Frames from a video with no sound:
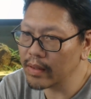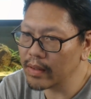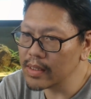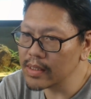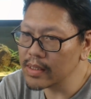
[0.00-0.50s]

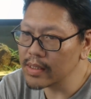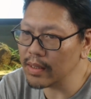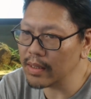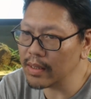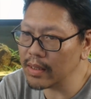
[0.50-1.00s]

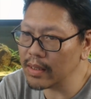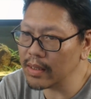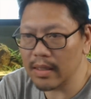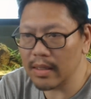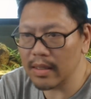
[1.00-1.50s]
Simon
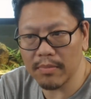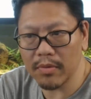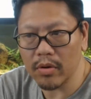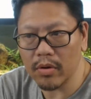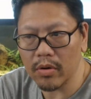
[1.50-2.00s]

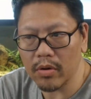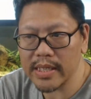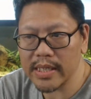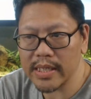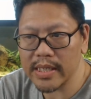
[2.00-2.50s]

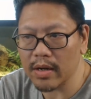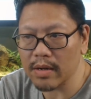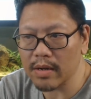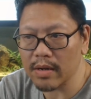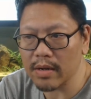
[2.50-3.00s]
Limox, welcome
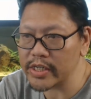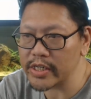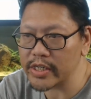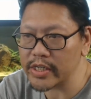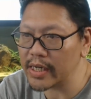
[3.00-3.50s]
to the
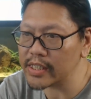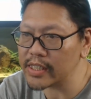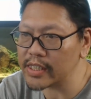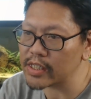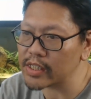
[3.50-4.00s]
chat. Any
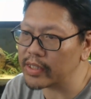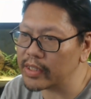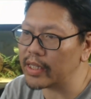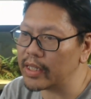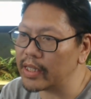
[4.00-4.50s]
suggestion with
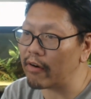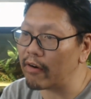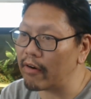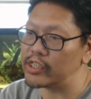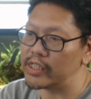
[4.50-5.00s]
dealing hair
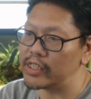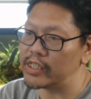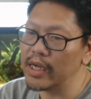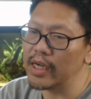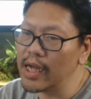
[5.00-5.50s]
algae?
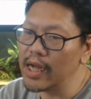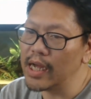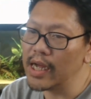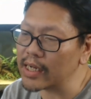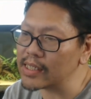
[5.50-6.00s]
I
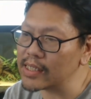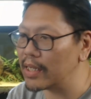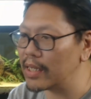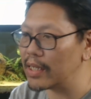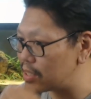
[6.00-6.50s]
can't seem to
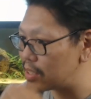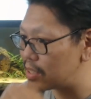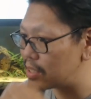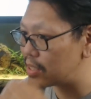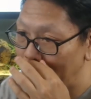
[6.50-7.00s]
get it stop
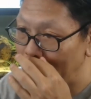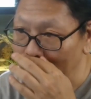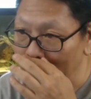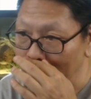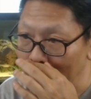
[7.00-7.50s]
growing.
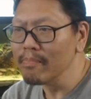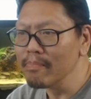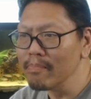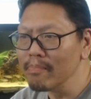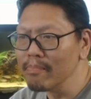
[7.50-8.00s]

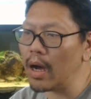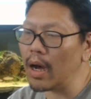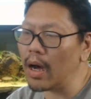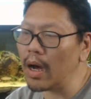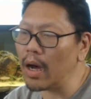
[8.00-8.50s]

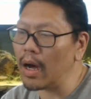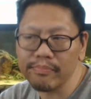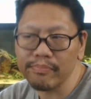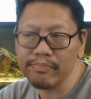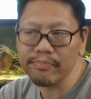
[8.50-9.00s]
I
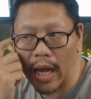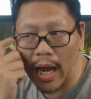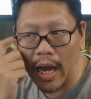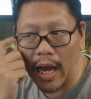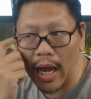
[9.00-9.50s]

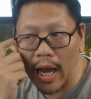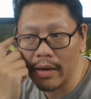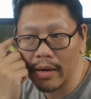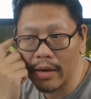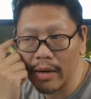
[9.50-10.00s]
had
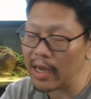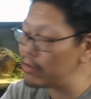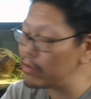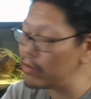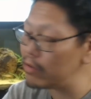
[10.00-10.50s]
hair
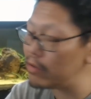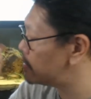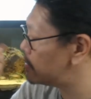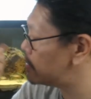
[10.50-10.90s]
algae in this